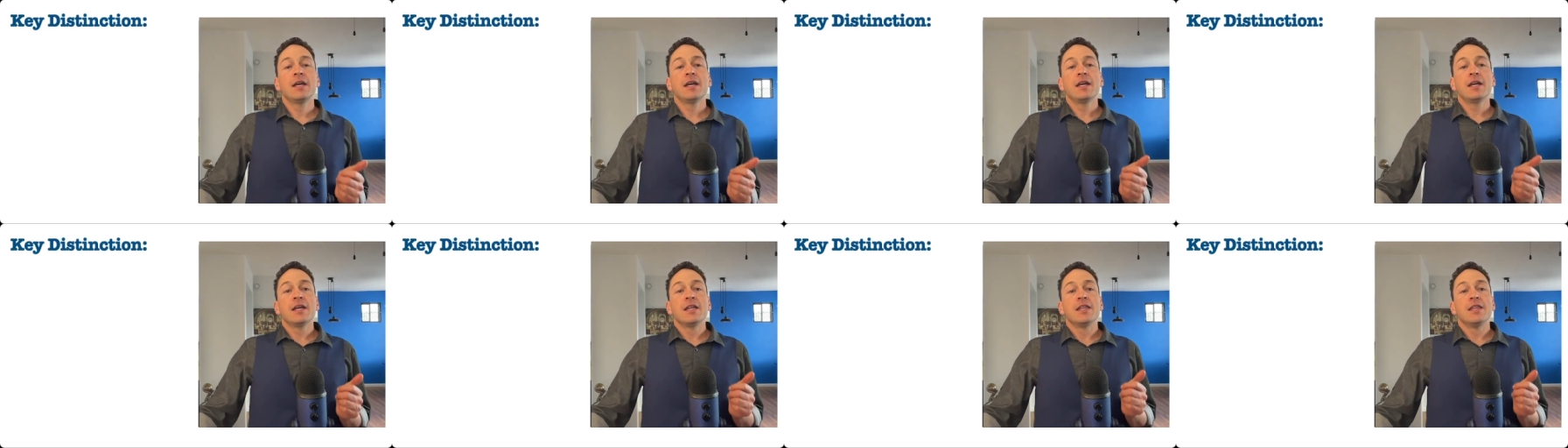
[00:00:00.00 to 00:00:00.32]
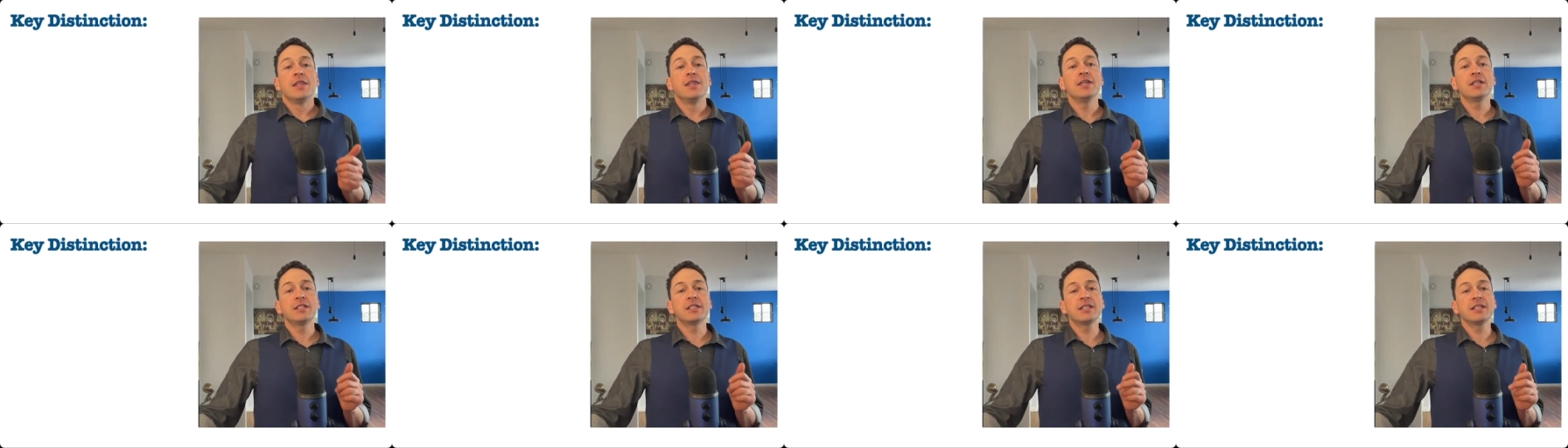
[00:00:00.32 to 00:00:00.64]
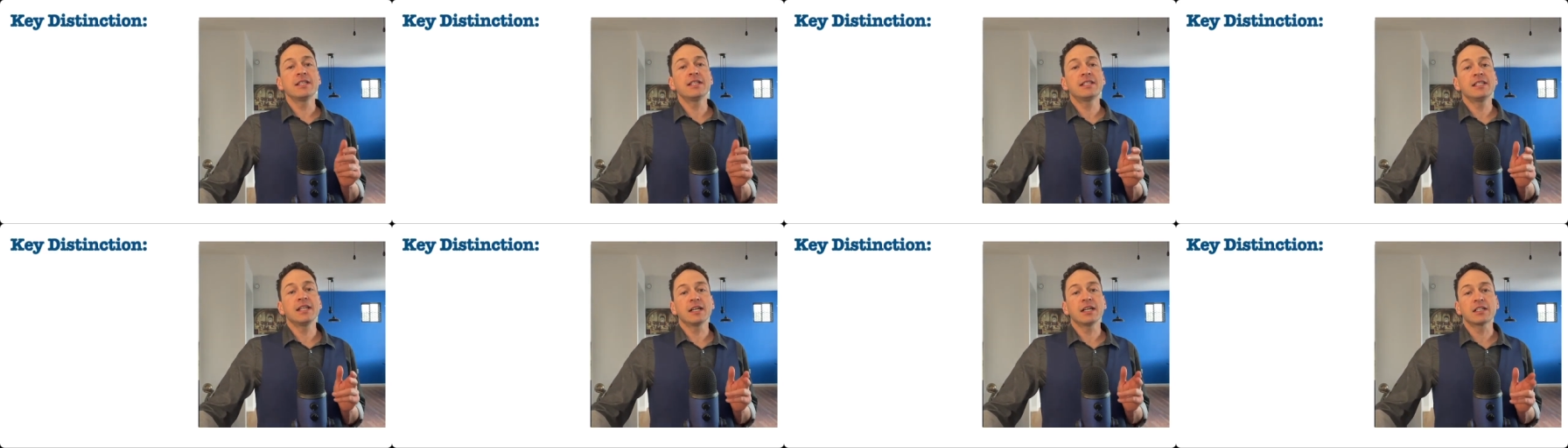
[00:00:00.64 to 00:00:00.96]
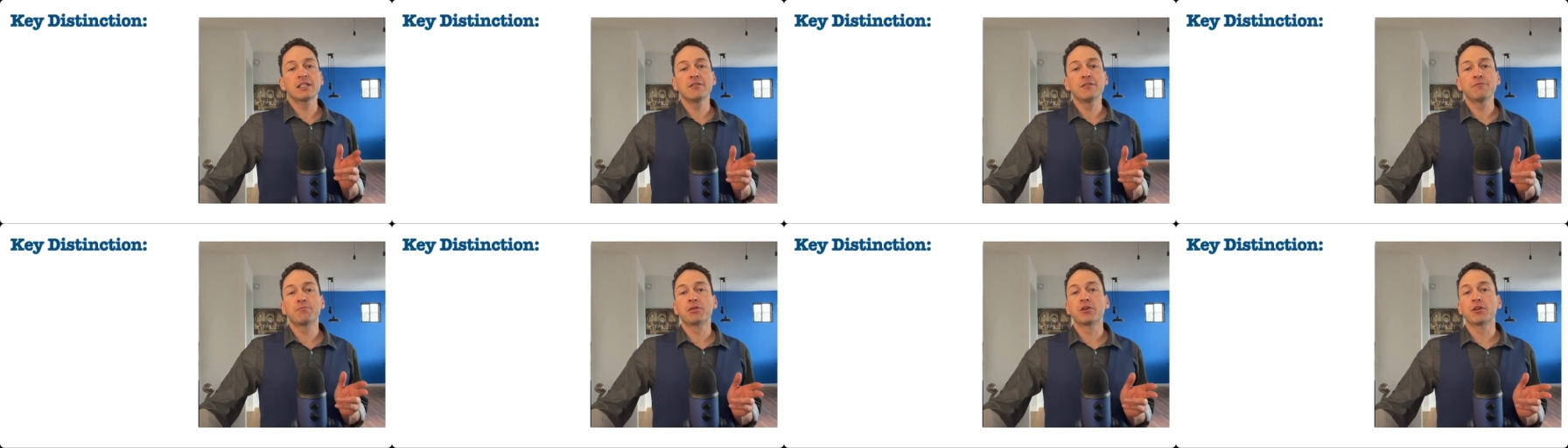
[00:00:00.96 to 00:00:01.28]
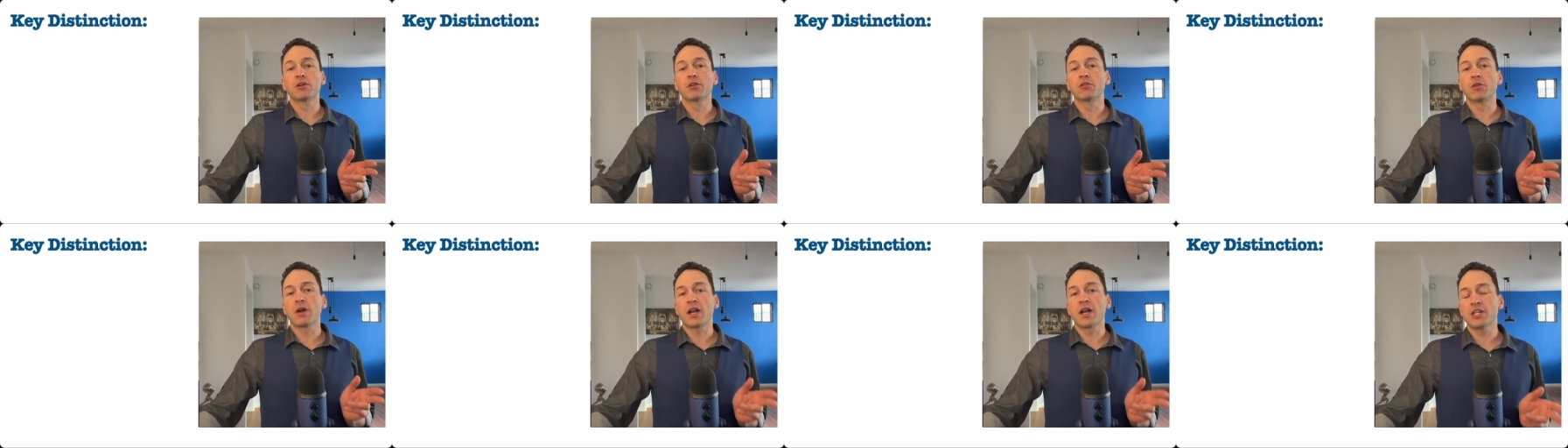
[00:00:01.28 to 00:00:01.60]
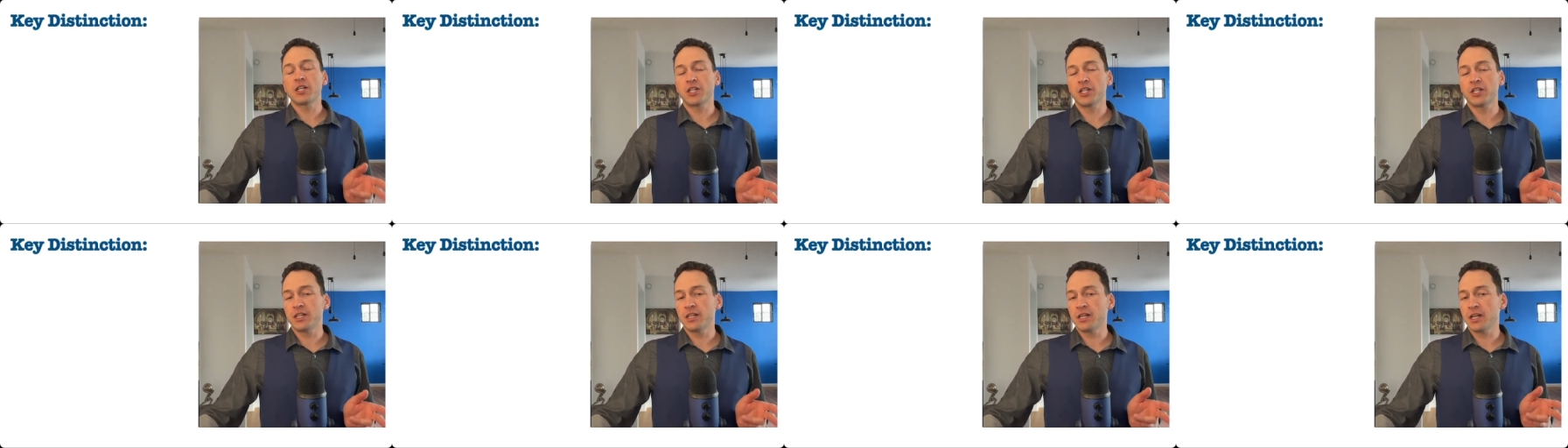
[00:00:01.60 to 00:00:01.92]
This inductive
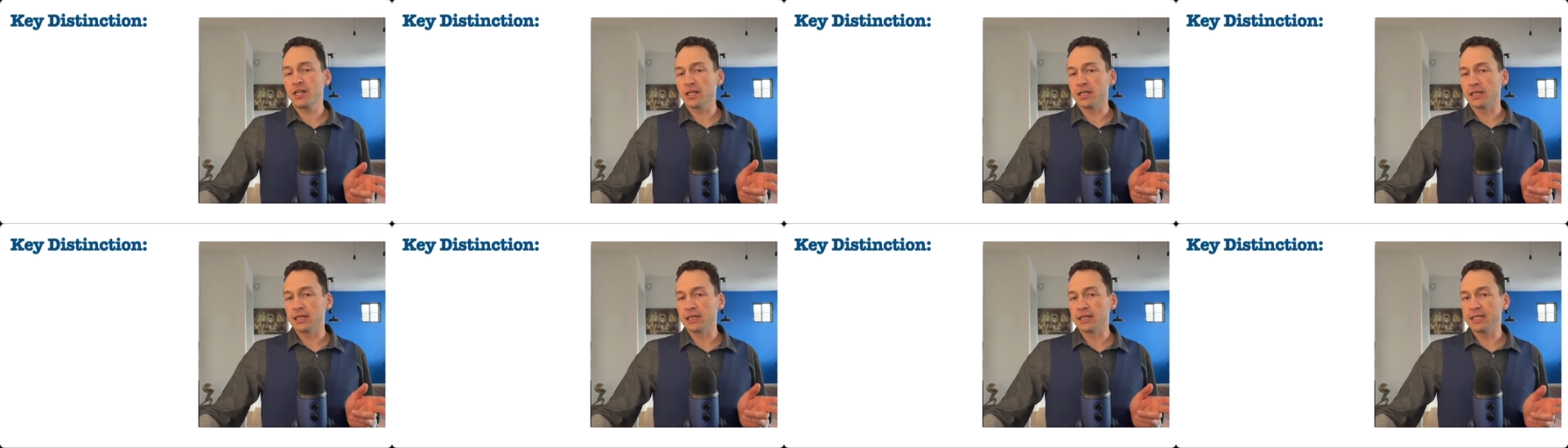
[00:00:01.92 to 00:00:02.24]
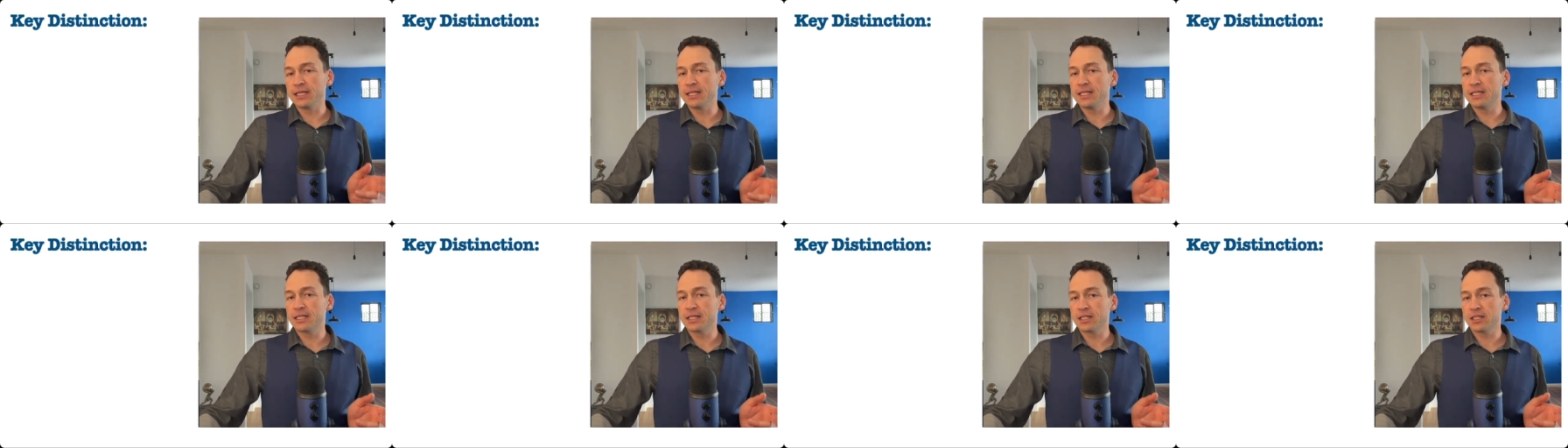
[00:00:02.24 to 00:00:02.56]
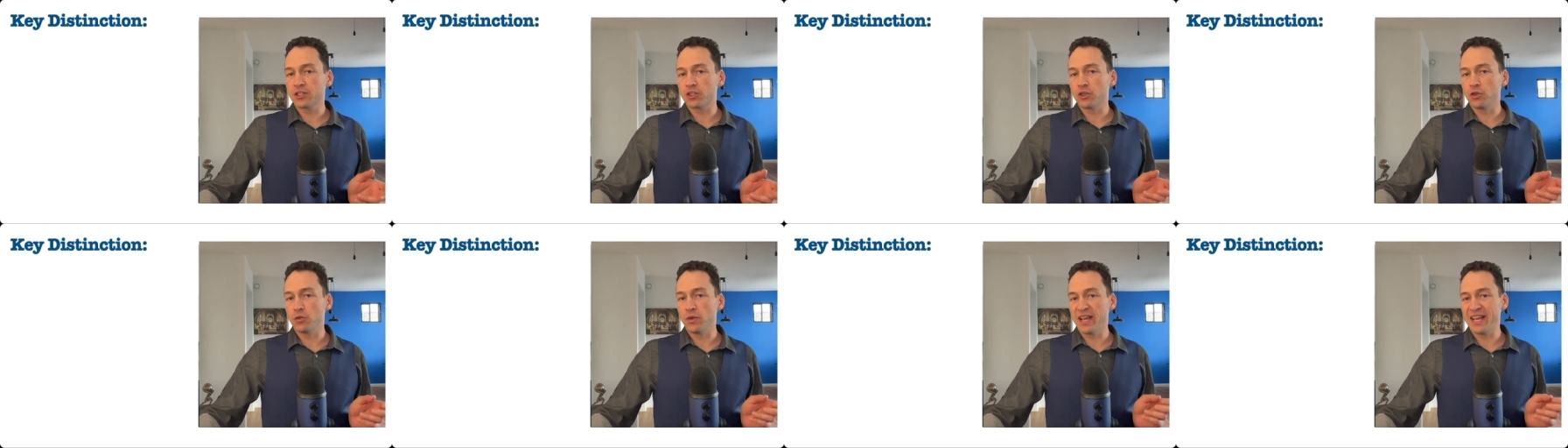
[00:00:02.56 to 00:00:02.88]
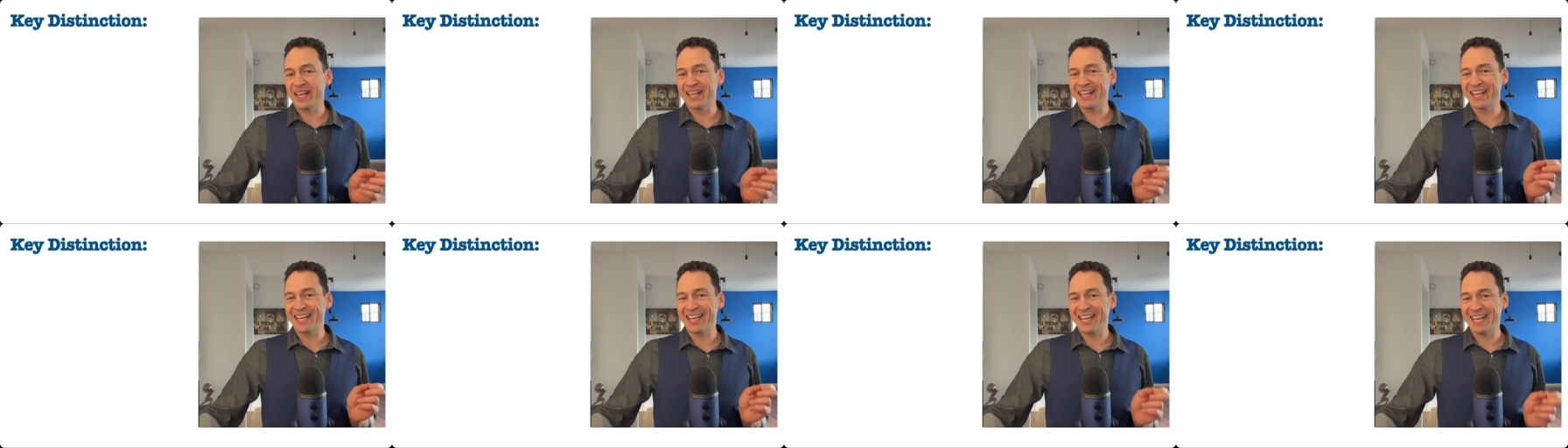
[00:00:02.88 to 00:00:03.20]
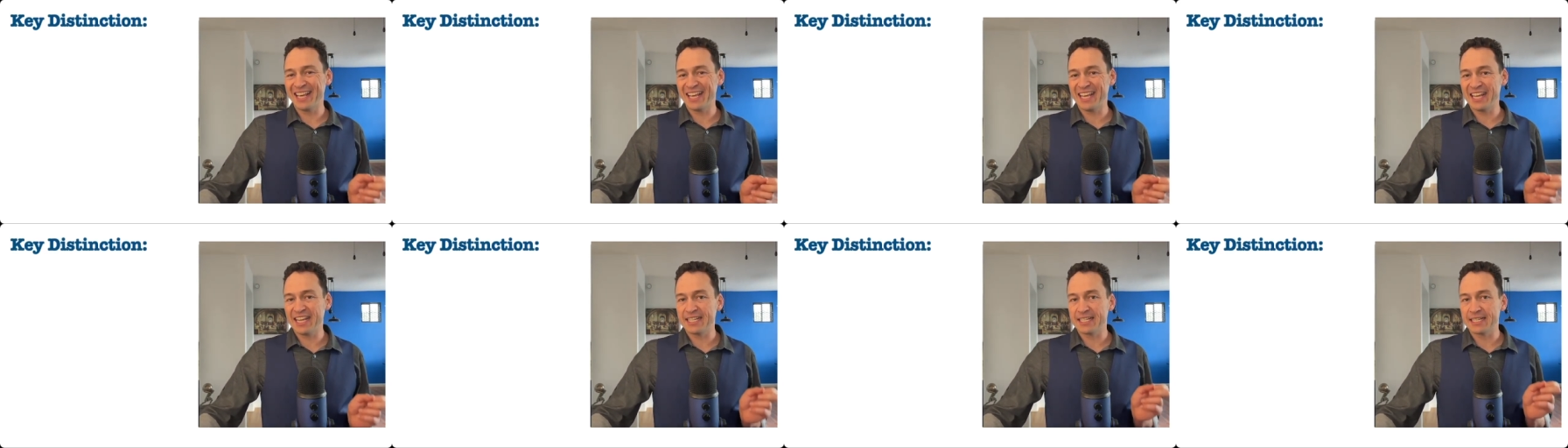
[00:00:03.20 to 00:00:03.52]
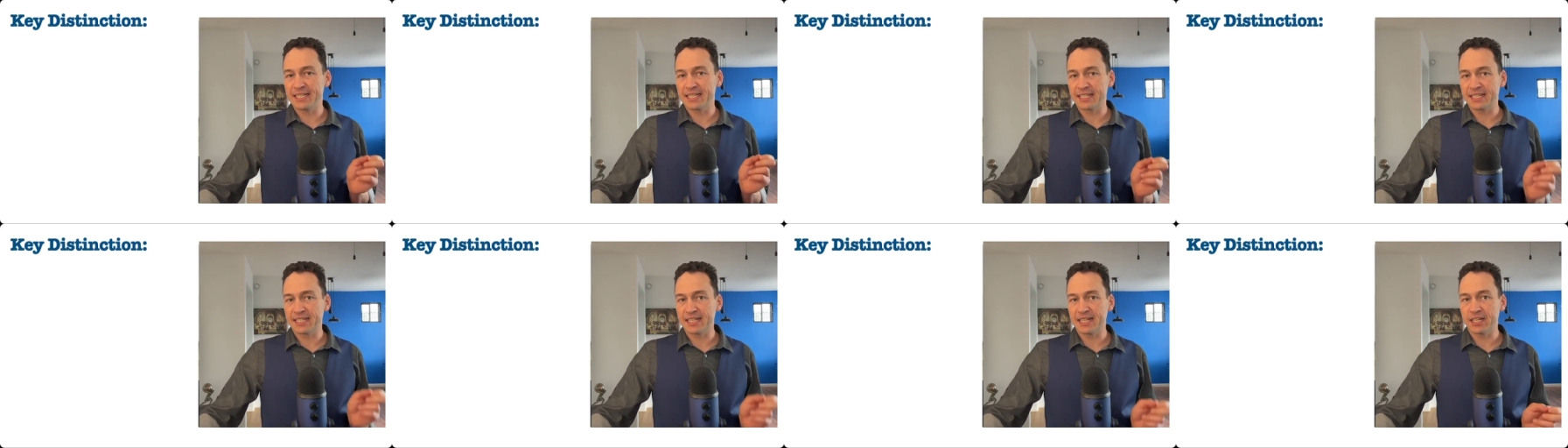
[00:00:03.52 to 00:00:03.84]
progression leads us to a key
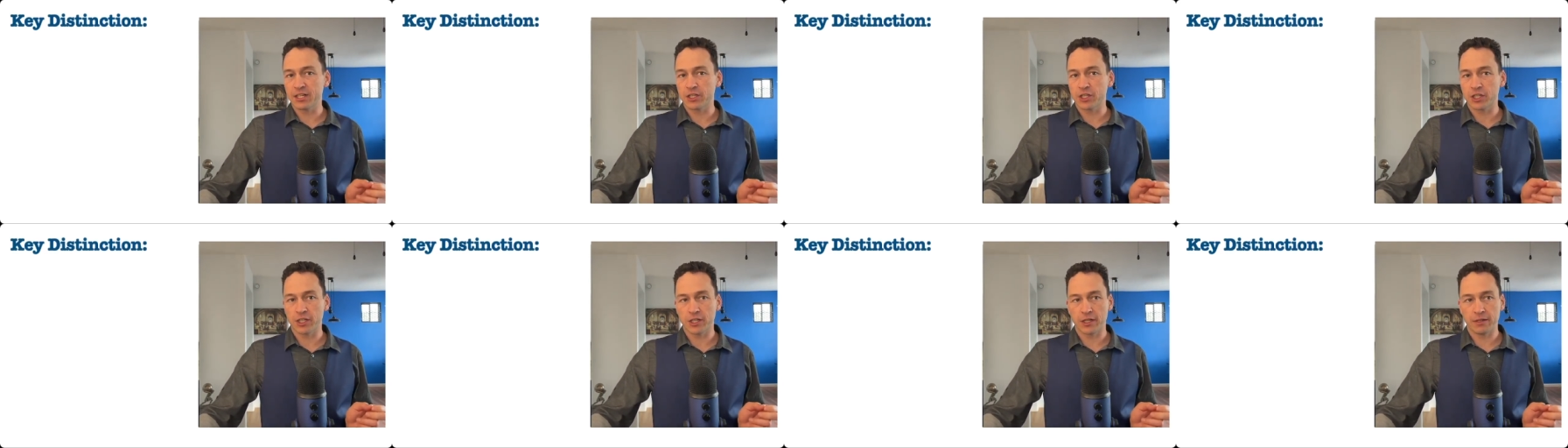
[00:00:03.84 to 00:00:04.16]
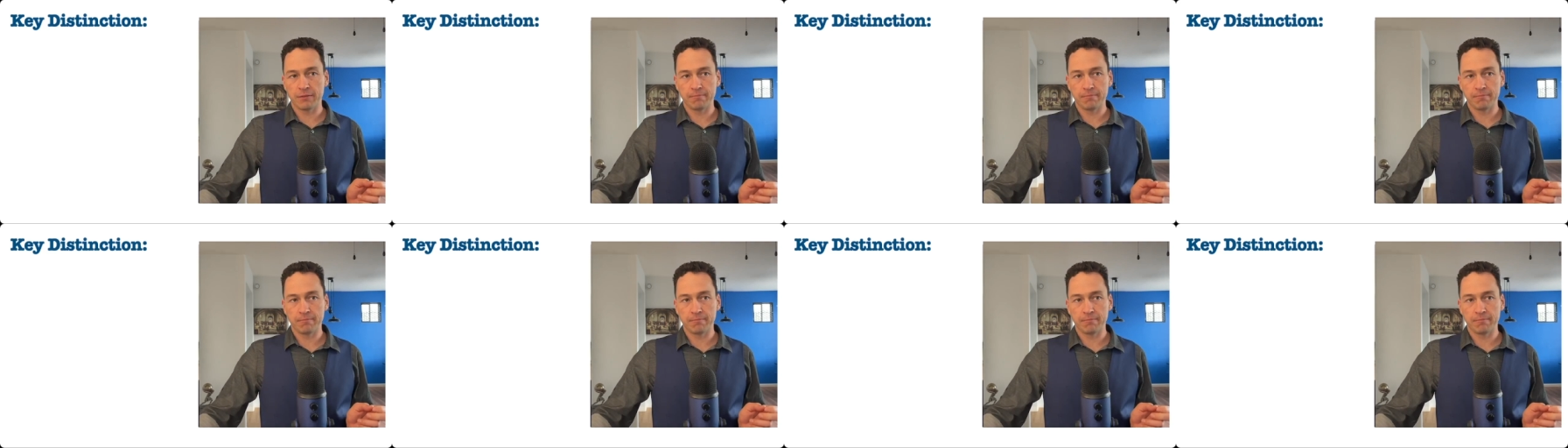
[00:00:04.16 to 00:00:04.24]
distinction.